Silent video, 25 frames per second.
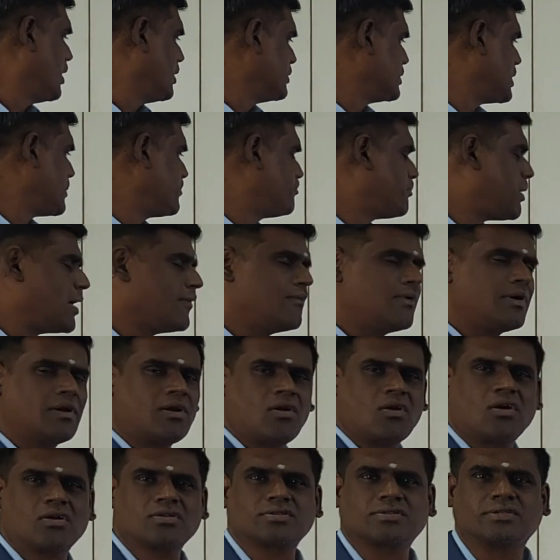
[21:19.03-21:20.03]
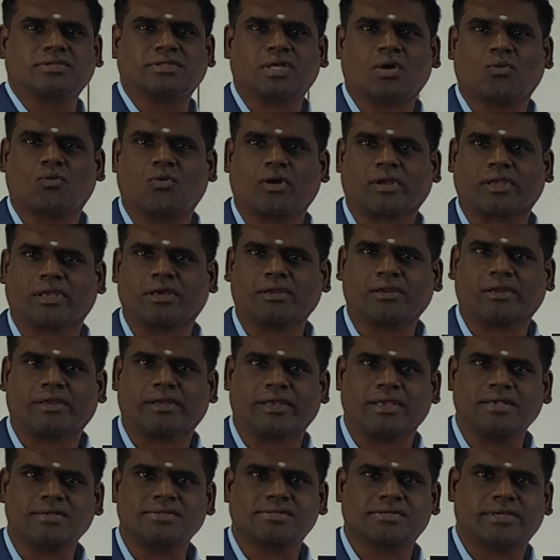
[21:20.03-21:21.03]
The power loss in the wire
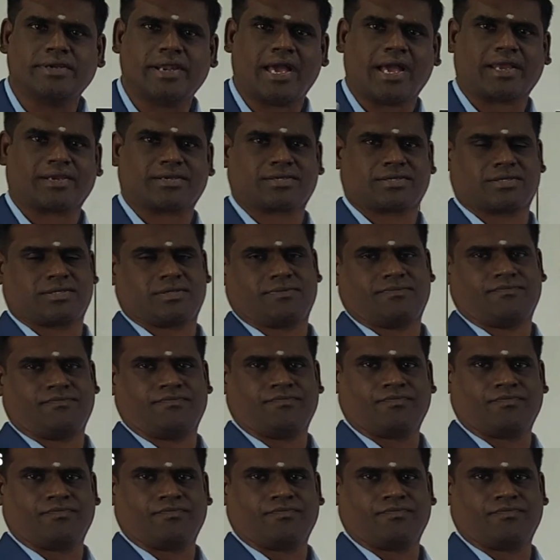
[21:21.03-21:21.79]
is dash.